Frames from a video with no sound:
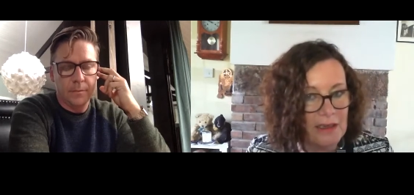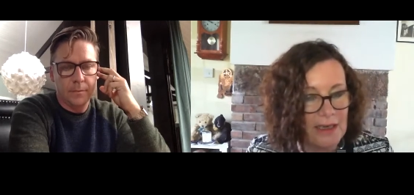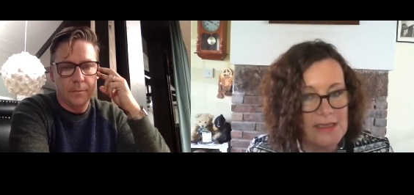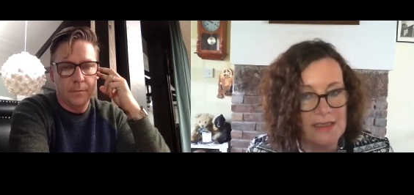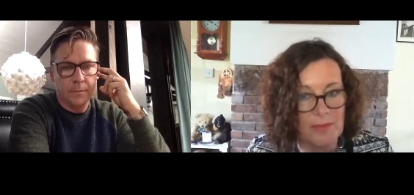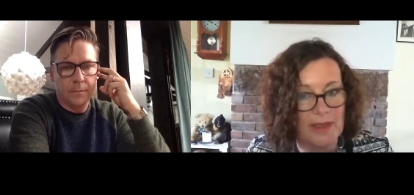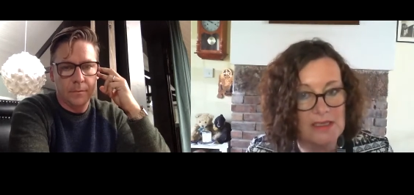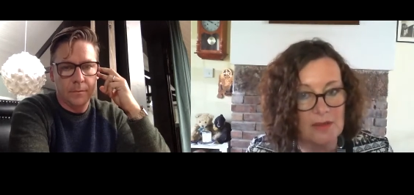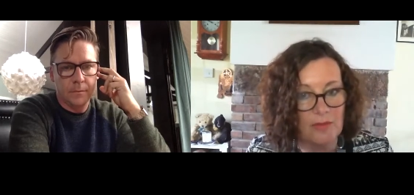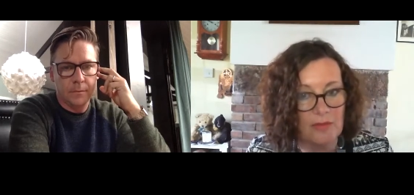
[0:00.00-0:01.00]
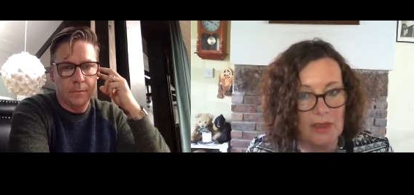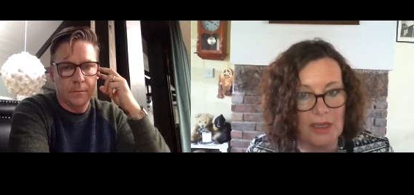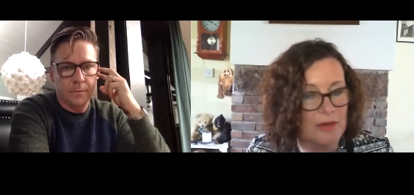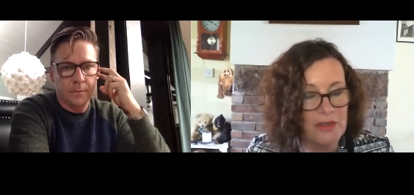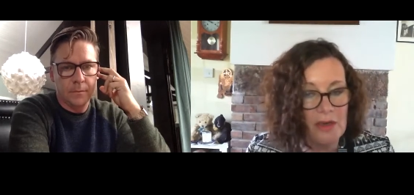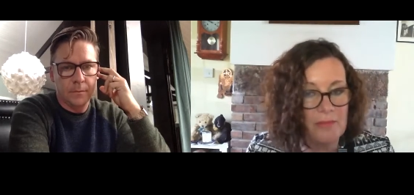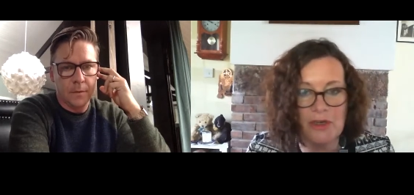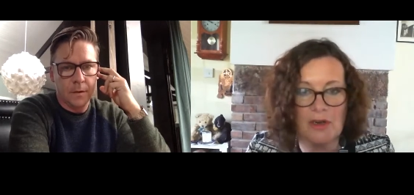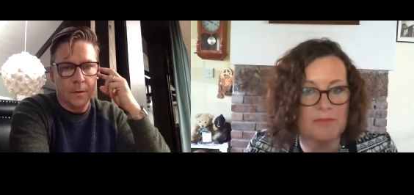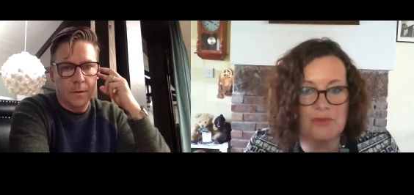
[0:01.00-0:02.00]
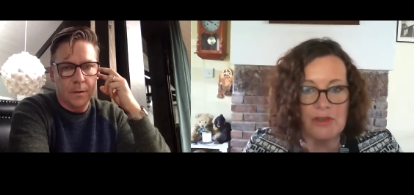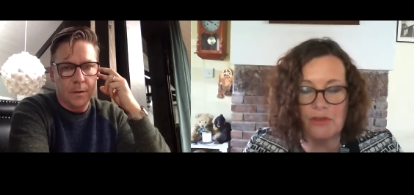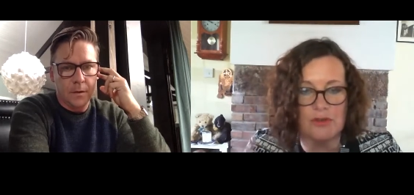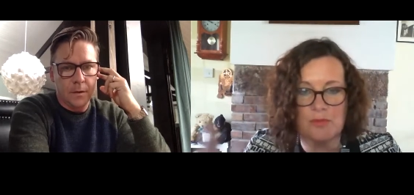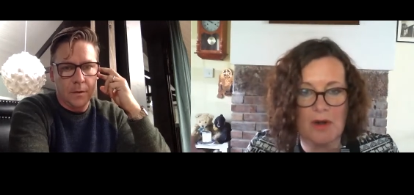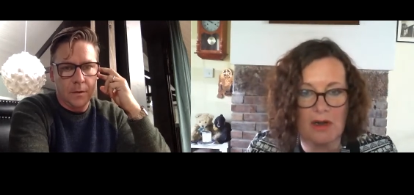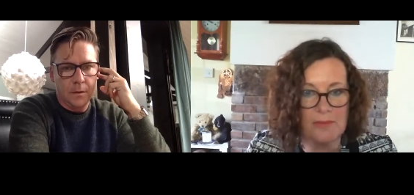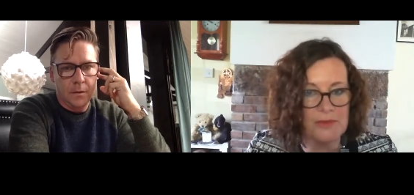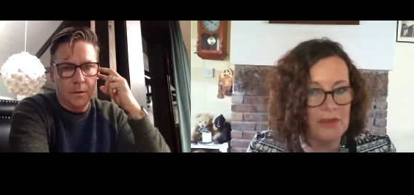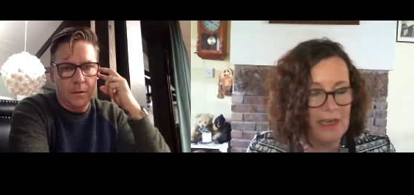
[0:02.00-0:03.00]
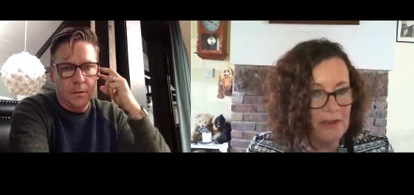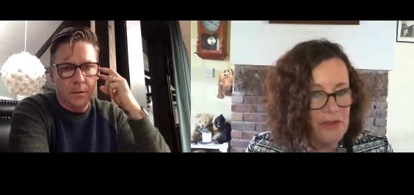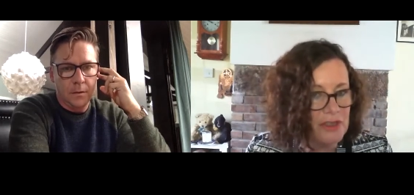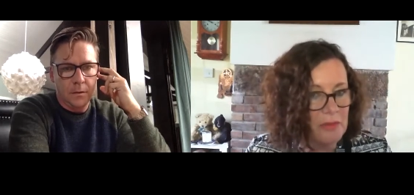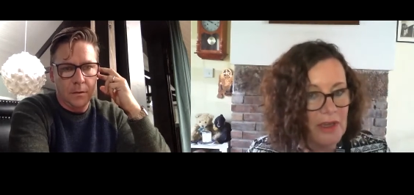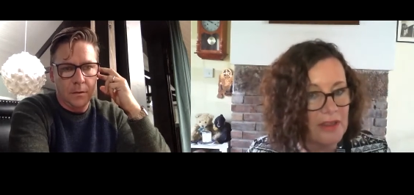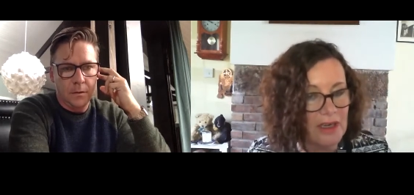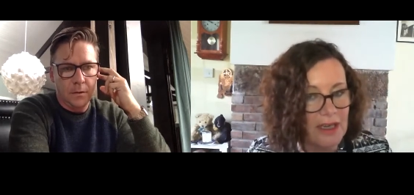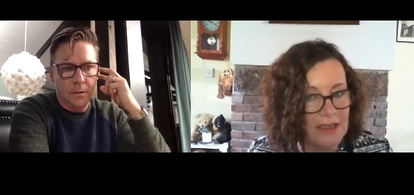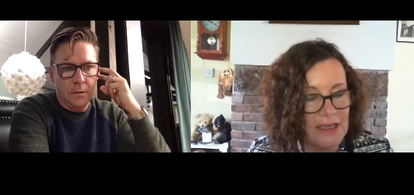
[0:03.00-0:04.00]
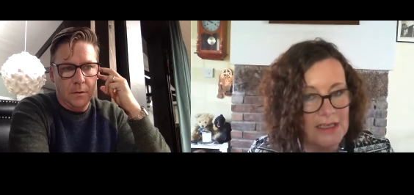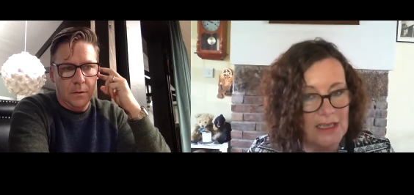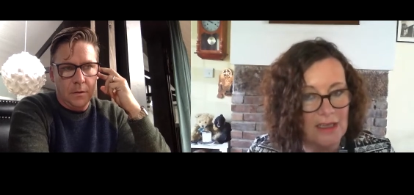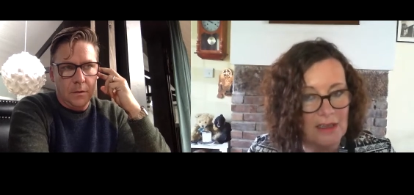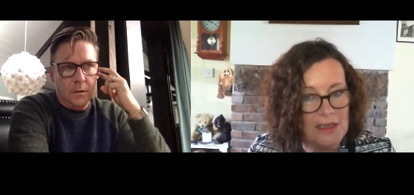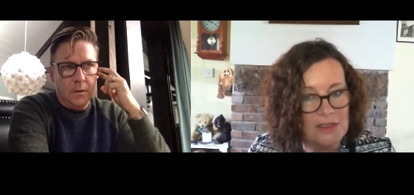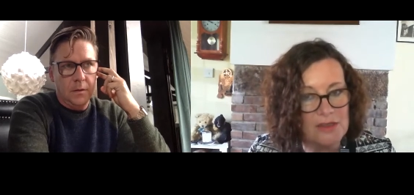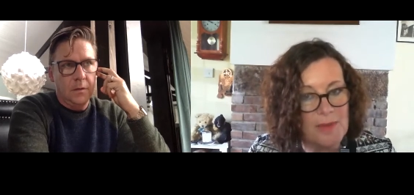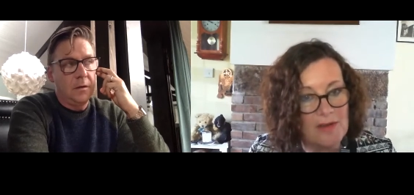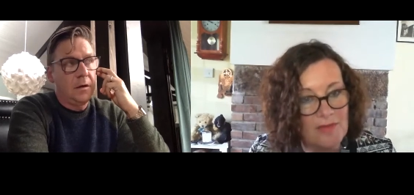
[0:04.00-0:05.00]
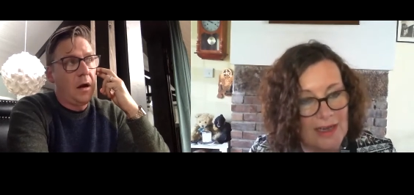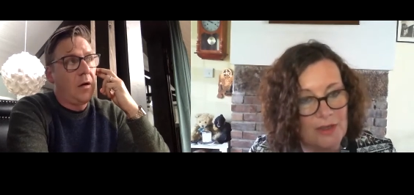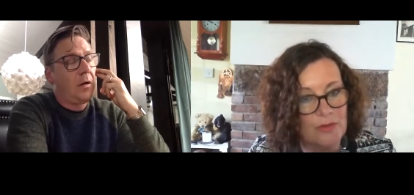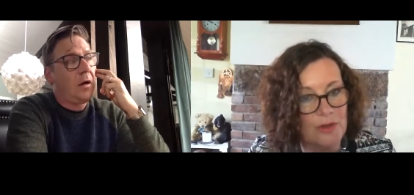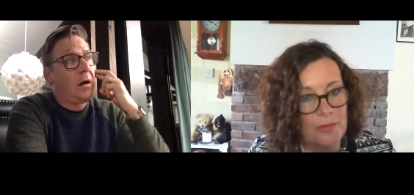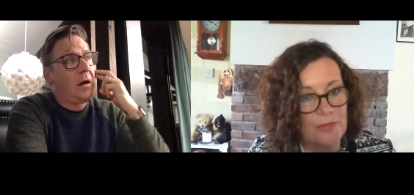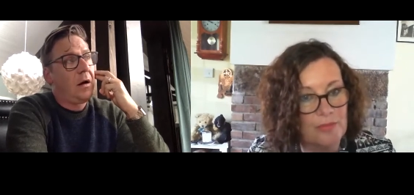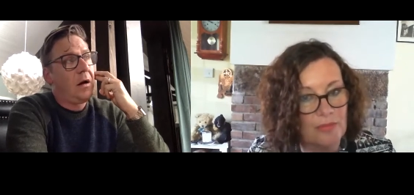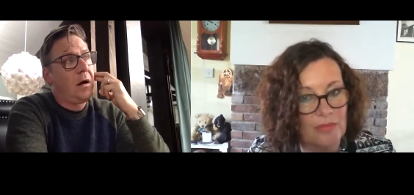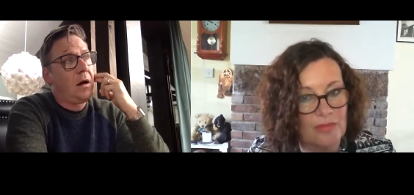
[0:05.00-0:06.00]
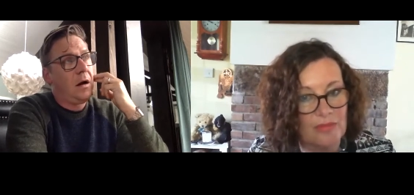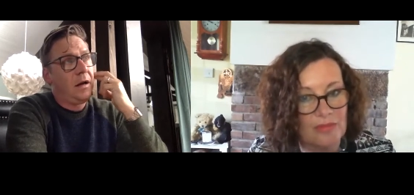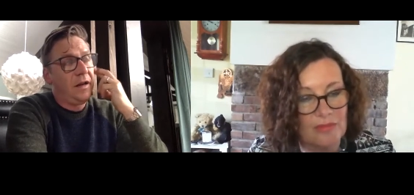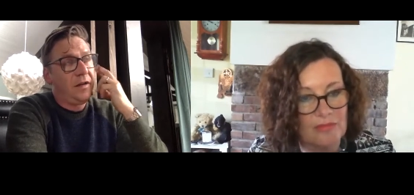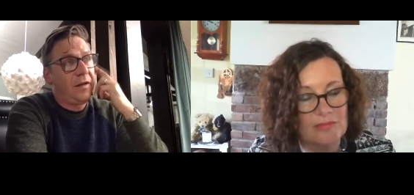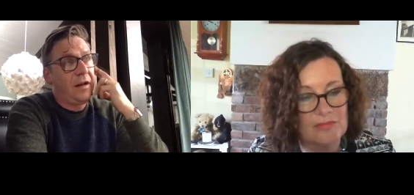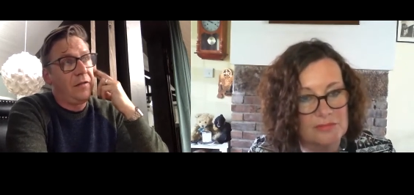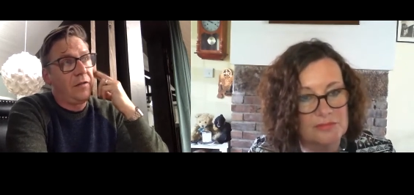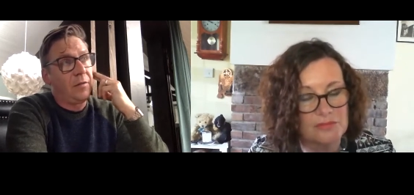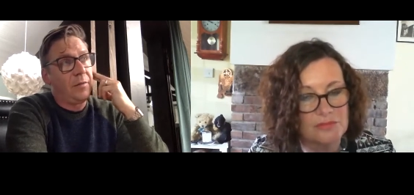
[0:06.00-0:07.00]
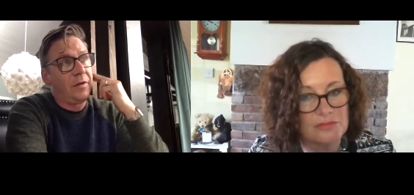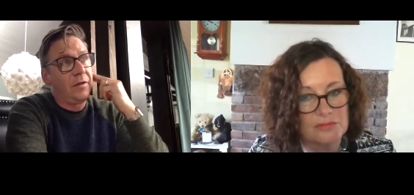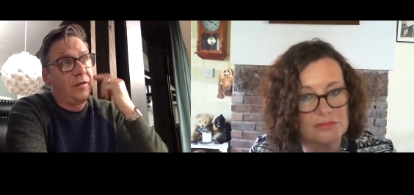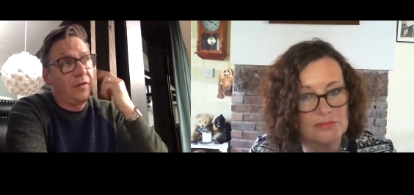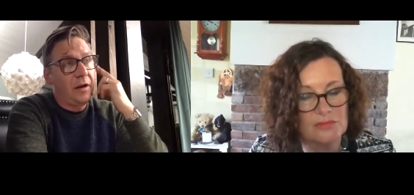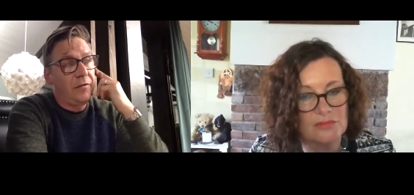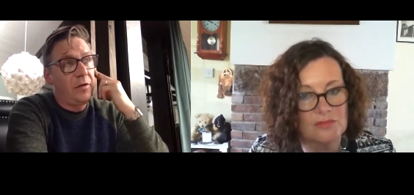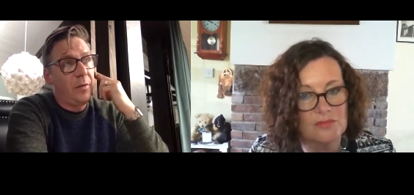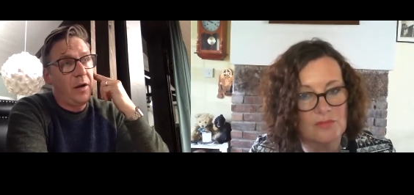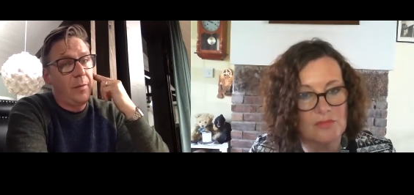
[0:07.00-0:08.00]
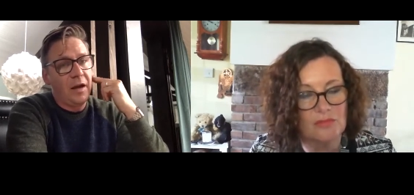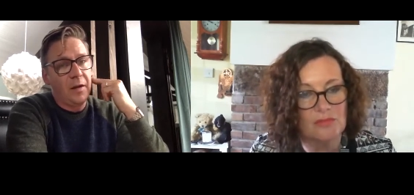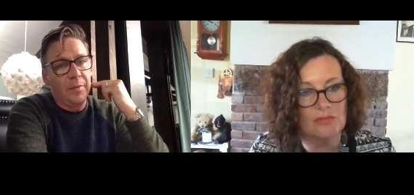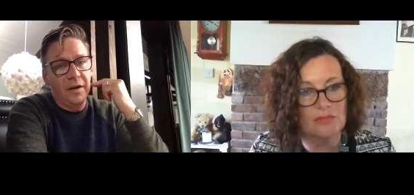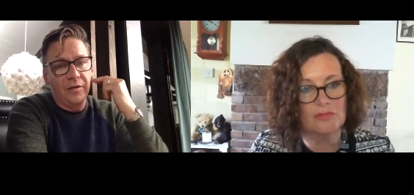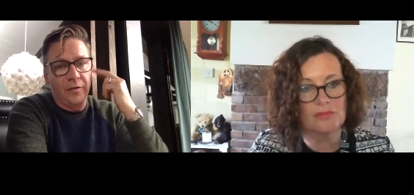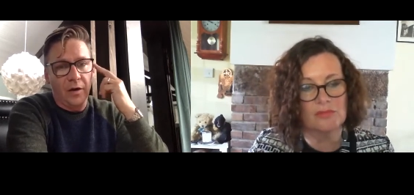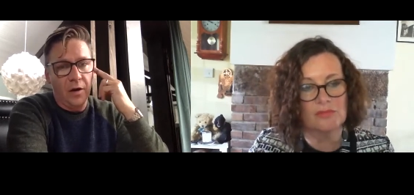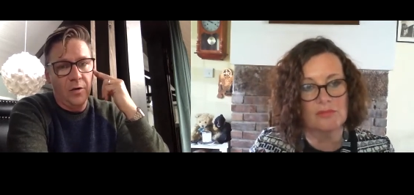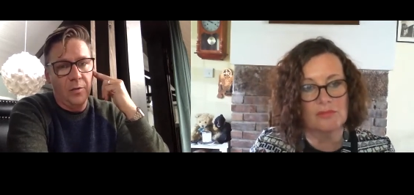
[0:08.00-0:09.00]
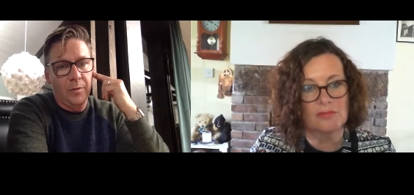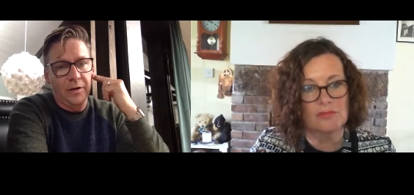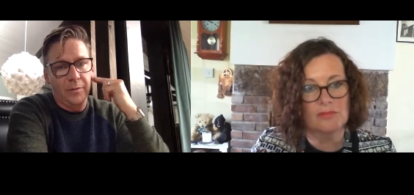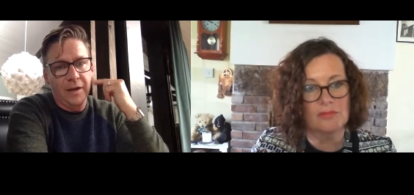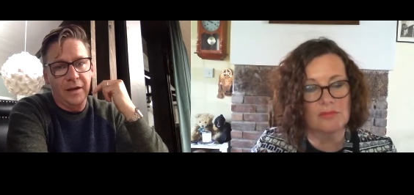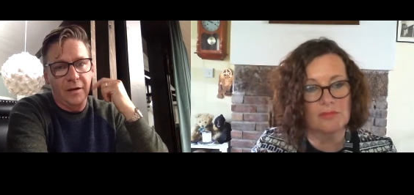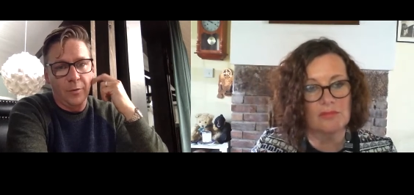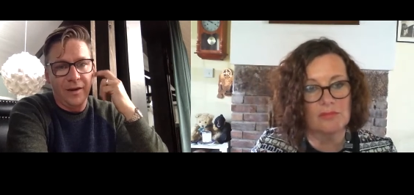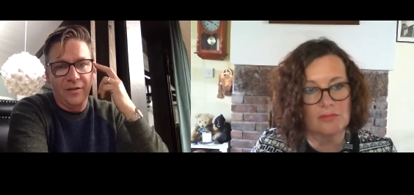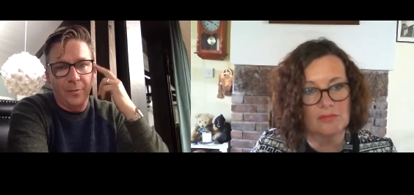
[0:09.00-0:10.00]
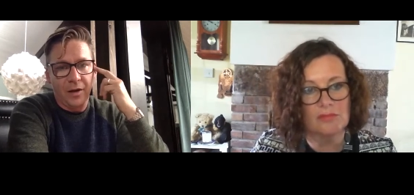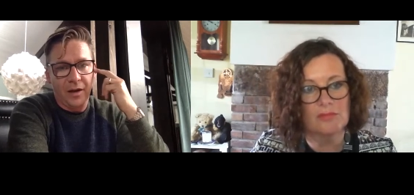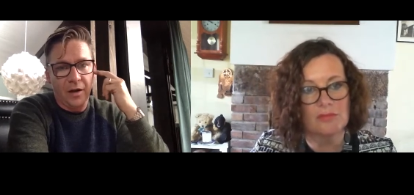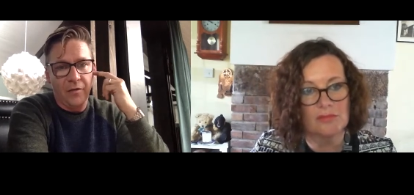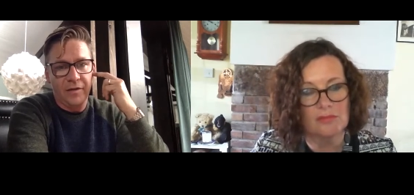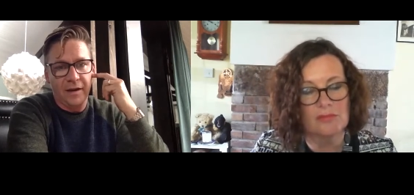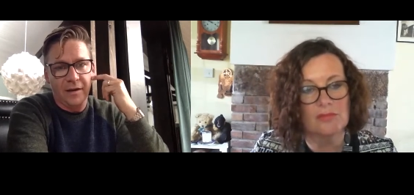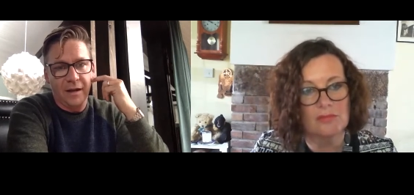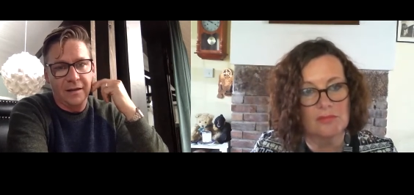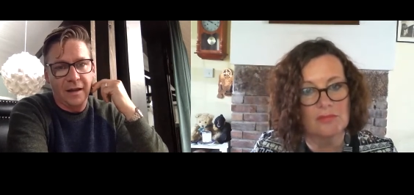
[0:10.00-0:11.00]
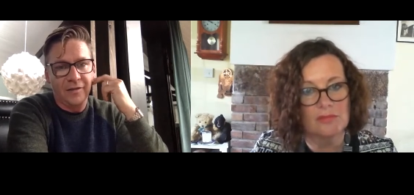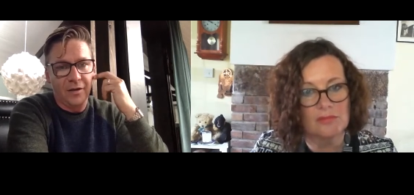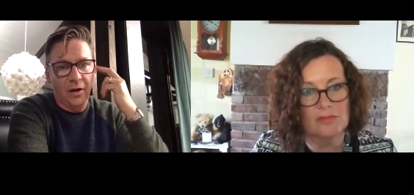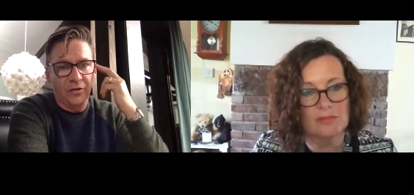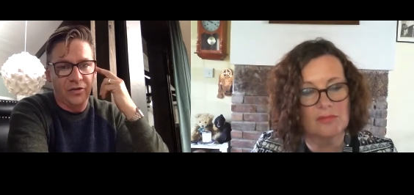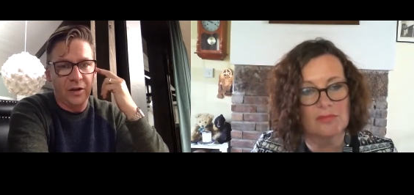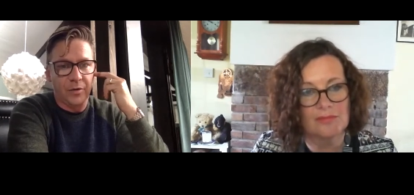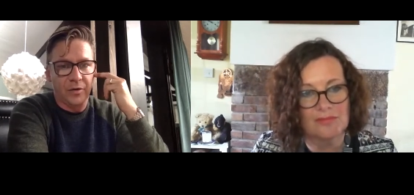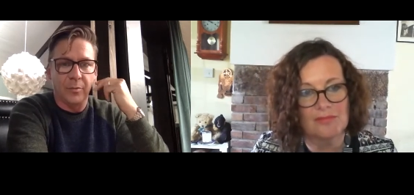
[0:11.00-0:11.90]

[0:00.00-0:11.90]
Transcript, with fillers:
Speaker 1: less expensive because uh, you're not you're not doing huge markups or gouging them or anything like that. So it's better value for them
Speaker 2: it is value for them because you know if you buy a bag of beans for home and you're making a week supply of coffee out of that, that's a lot cheaper than